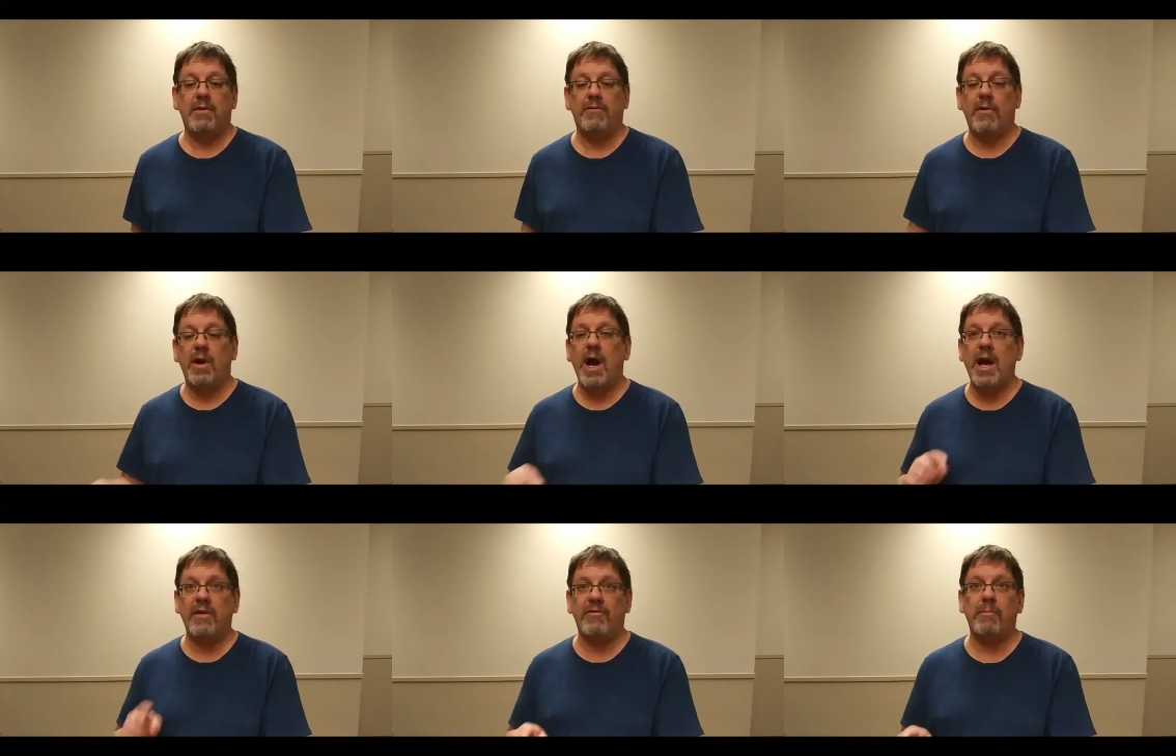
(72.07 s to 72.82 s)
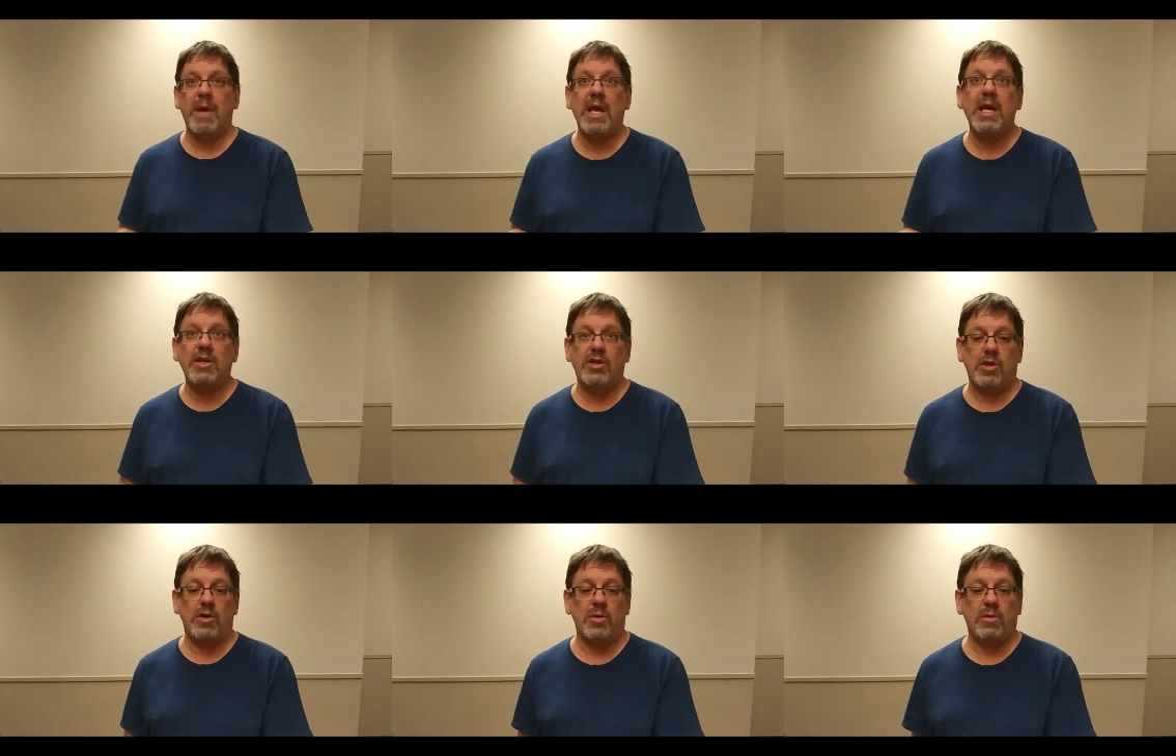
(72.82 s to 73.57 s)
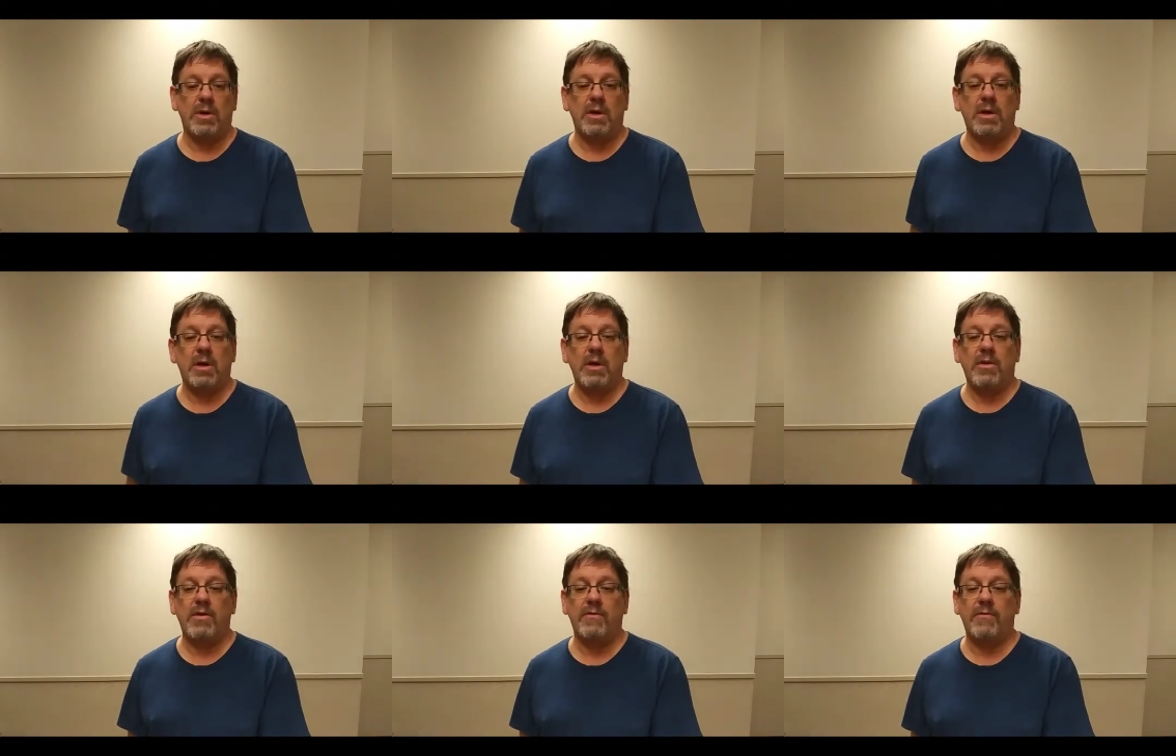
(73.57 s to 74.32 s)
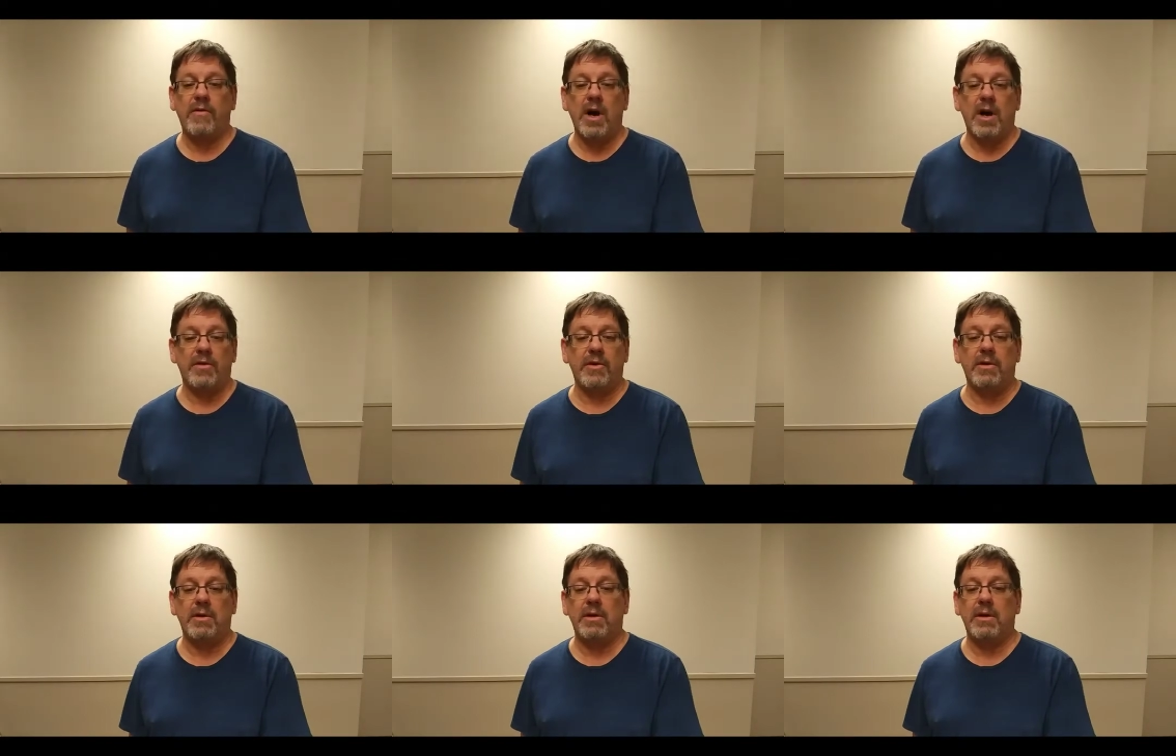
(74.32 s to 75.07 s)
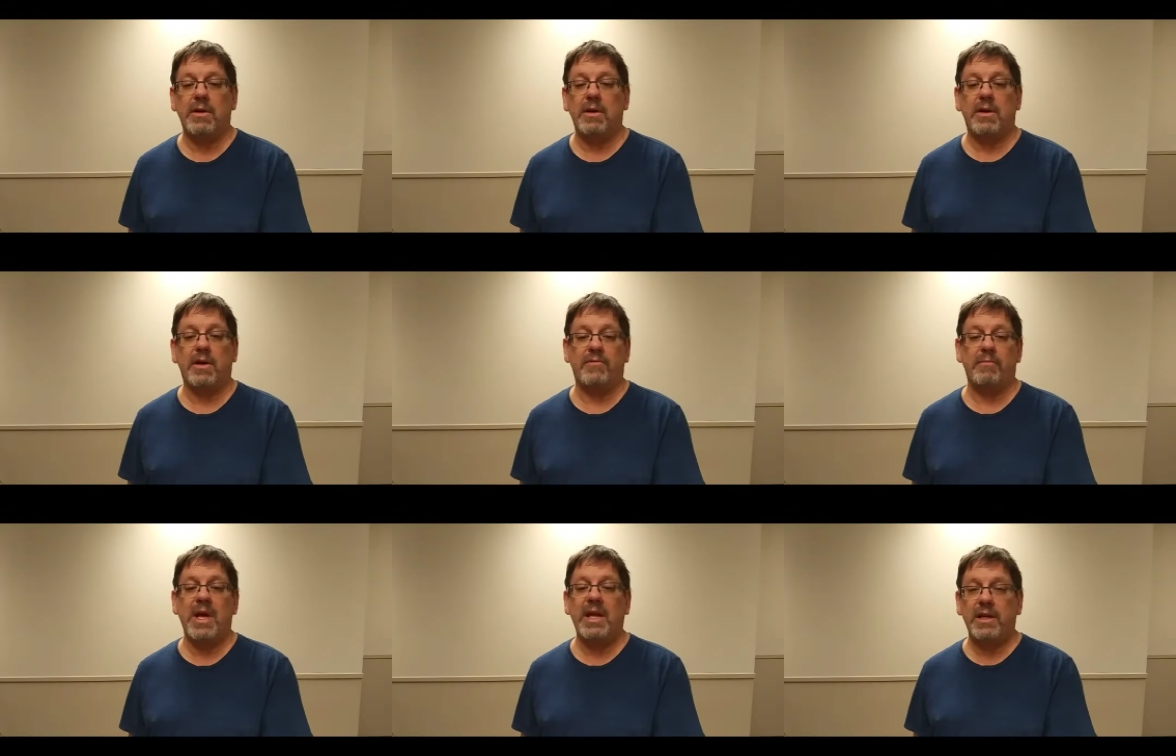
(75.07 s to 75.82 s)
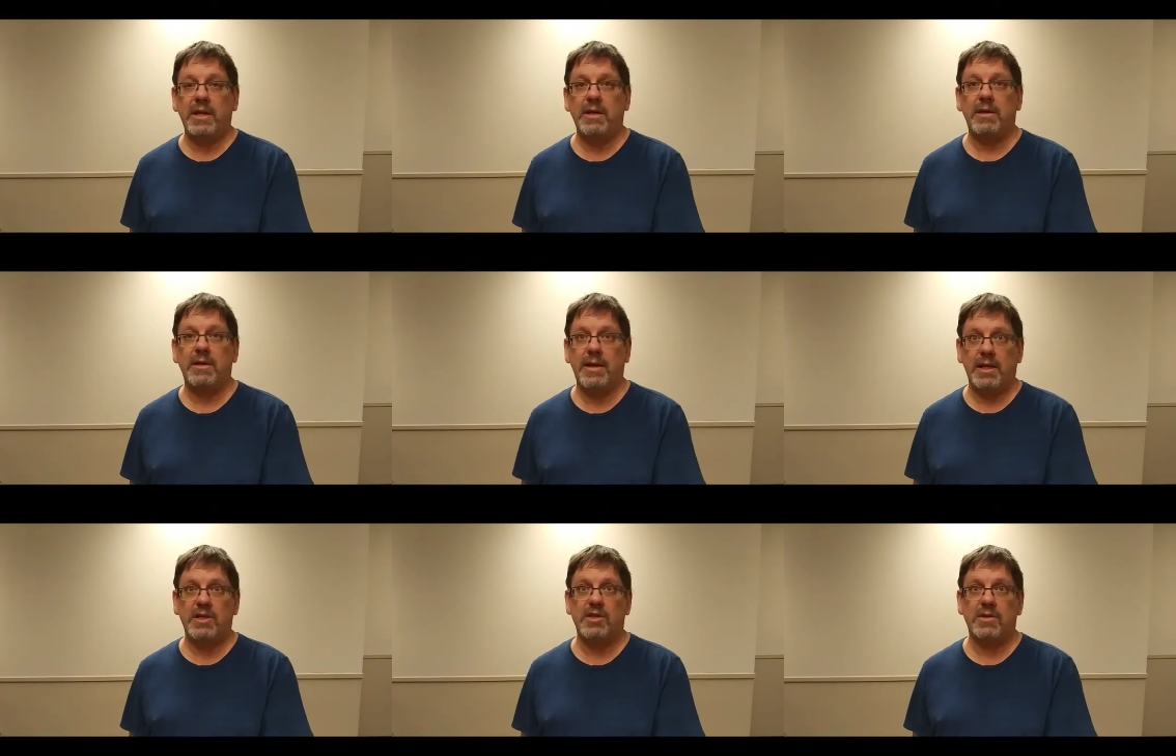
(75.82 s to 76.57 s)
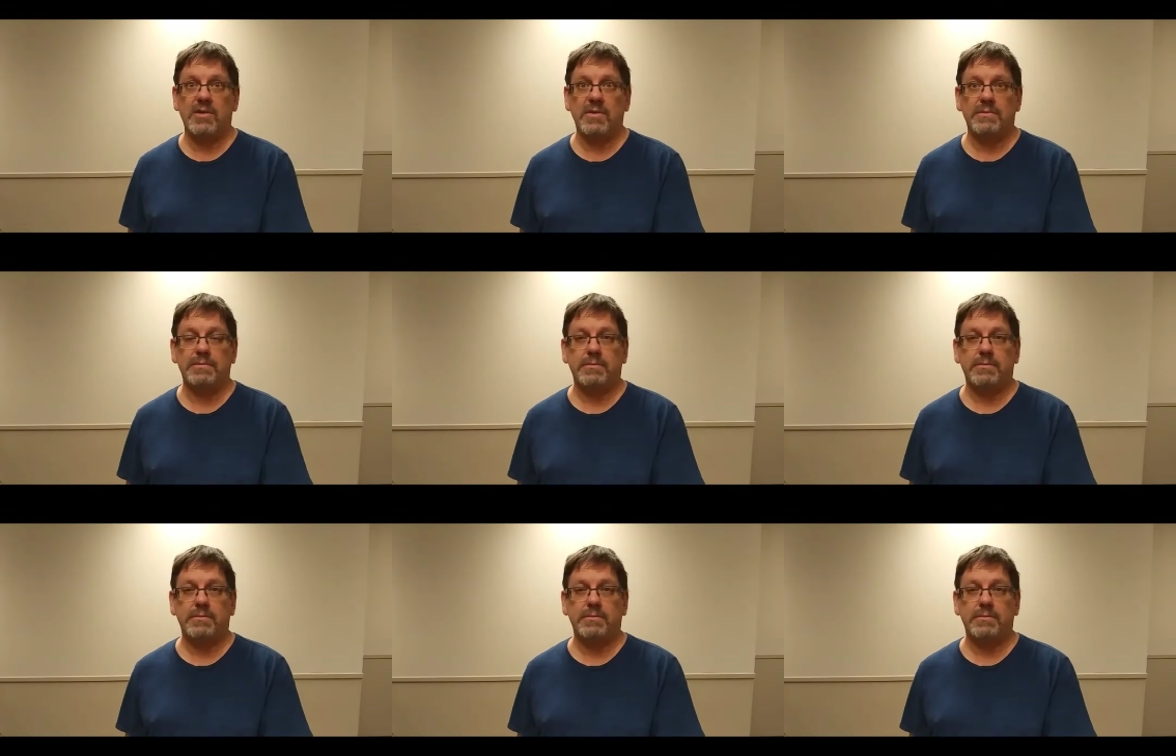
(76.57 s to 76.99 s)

For I have made you the father of many nations.